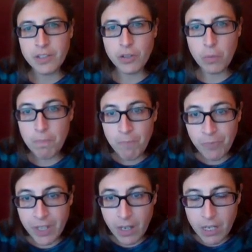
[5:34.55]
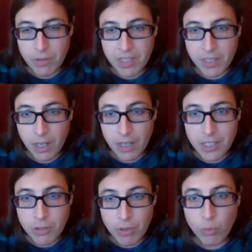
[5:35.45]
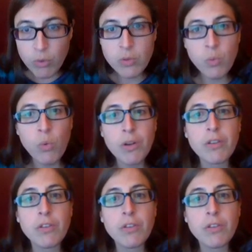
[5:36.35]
So the Irish Sea ice stream was one